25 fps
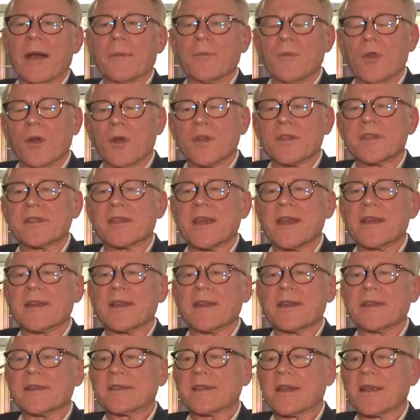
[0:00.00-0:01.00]
I'm not saying
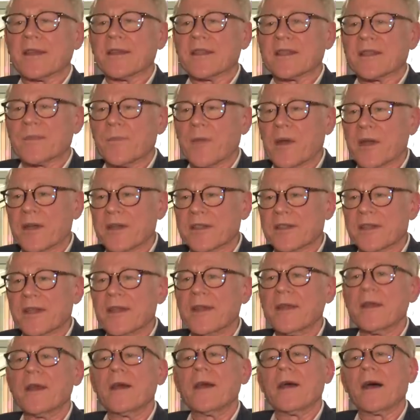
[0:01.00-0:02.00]
that it's a
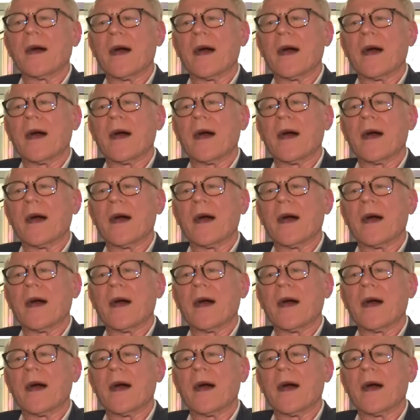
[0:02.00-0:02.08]
conspiracy.